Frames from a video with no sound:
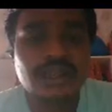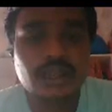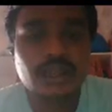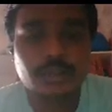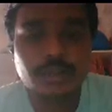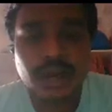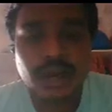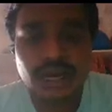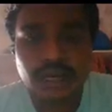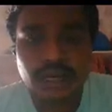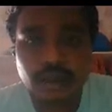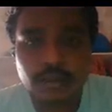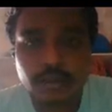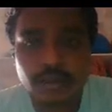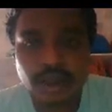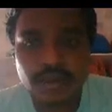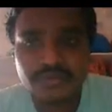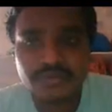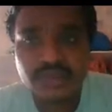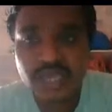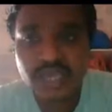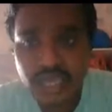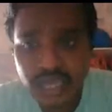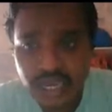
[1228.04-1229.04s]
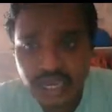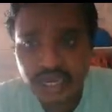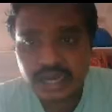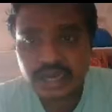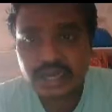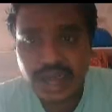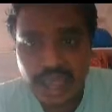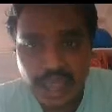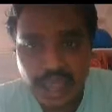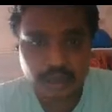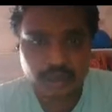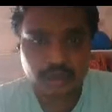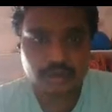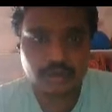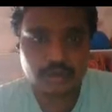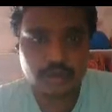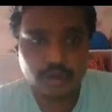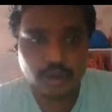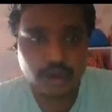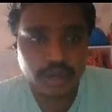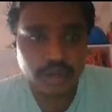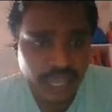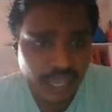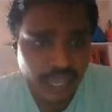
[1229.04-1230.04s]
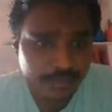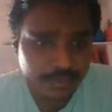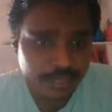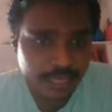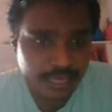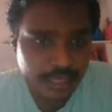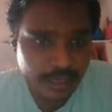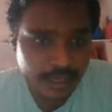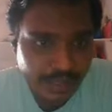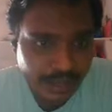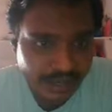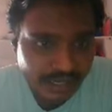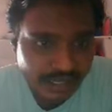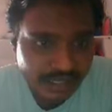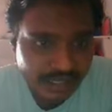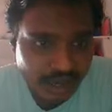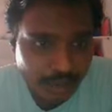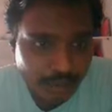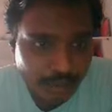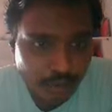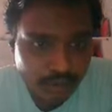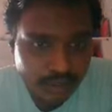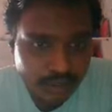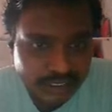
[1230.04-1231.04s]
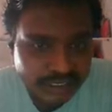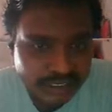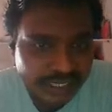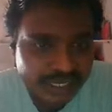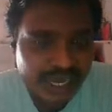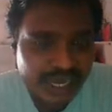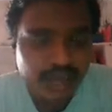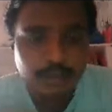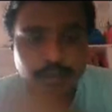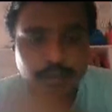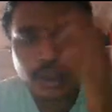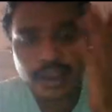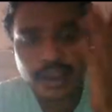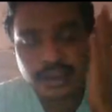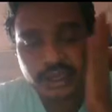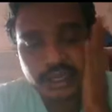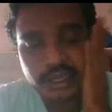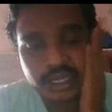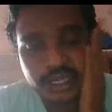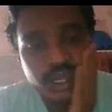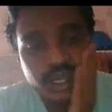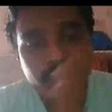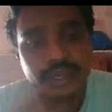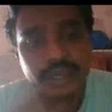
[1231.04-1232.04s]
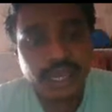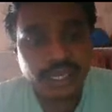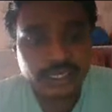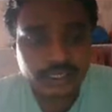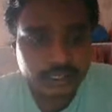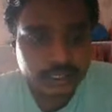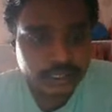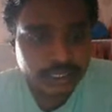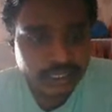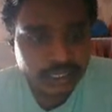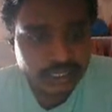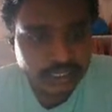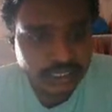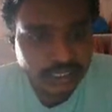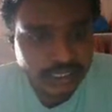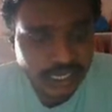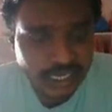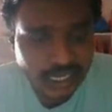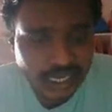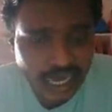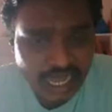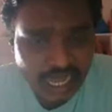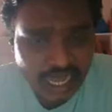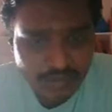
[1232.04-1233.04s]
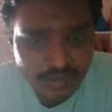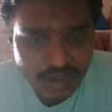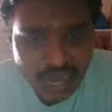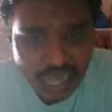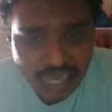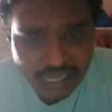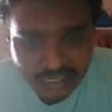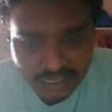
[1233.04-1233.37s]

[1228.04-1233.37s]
at the bottom of the tank. Okay, that is about the second point. Next, settling